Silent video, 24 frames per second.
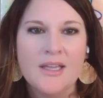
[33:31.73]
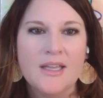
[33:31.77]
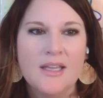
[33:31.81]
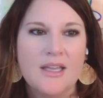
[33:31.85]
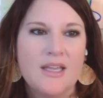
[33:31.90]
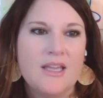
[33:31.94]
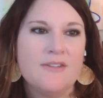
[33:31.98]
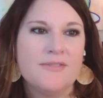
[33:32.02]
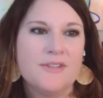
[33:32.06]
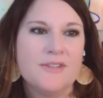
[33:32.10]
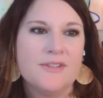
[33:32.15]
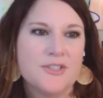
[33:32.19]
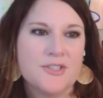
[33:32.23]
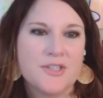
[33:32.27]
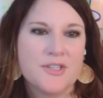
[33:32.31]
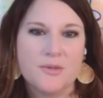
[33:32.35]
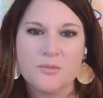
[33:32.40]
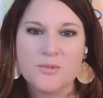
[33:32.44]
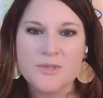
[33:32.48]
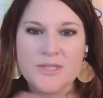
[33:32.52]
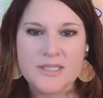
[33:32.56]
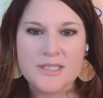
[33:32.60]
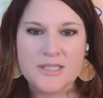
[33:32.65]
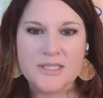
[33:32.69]
If there's a
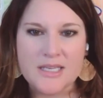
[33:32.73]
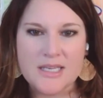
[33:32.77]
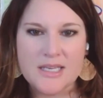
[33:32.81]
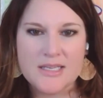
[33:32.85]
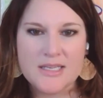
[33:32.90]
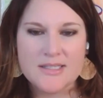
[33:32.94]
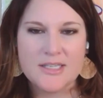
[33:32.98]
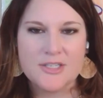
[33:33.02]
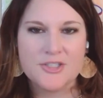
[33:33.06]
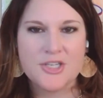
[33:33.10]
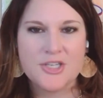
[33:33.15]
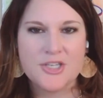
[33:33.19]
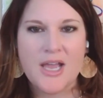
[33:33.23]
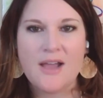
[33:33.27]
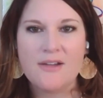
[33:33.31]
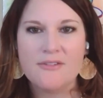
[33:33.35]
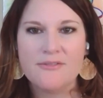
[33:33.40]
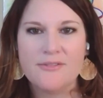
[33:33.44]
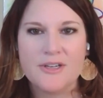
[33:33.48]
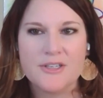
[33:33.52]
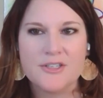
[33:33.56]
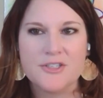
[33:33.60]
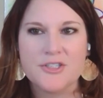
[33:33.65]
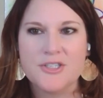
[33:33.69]
really easy chat
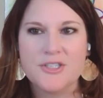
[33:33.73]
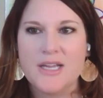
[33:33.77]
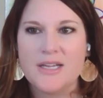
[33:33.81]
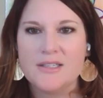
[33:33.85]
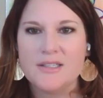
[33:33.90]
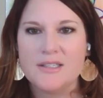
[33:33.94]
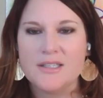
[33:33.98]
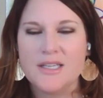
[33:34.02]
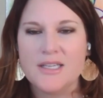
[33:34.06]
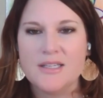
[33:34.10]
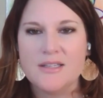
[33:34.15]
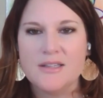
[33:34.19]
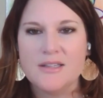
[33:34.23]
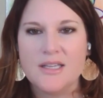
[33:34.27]
functionality,